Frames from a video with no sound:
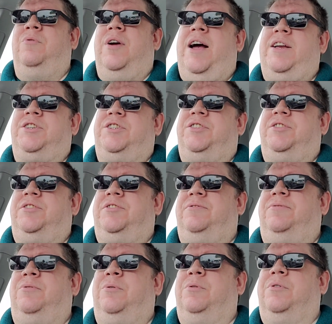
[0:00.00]
rations
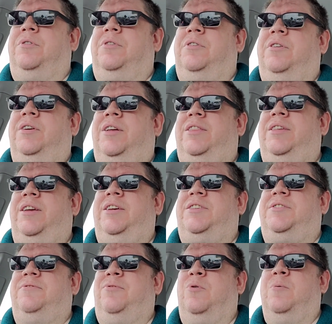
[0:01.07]
for, I think
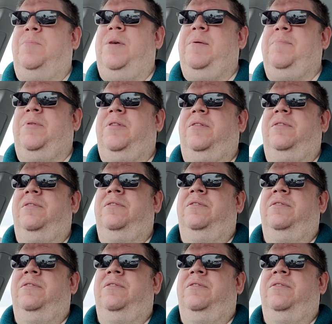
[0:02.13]
it's 4 people.